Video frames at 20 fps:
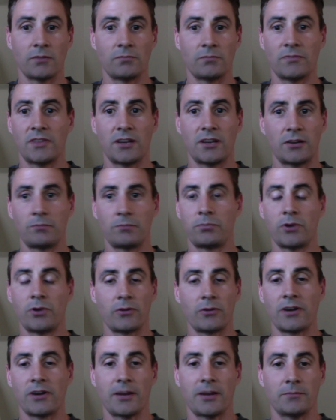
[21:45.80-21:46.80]
Their
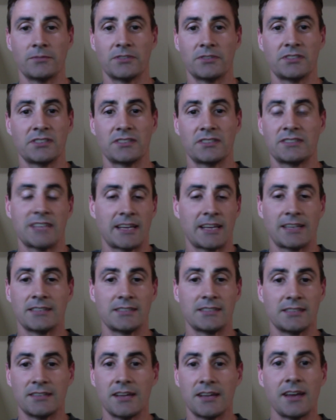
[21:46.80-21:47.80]
program is second
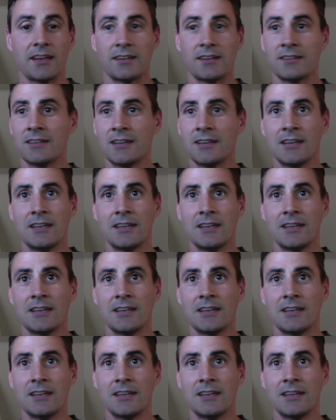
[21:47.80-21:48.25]
to none.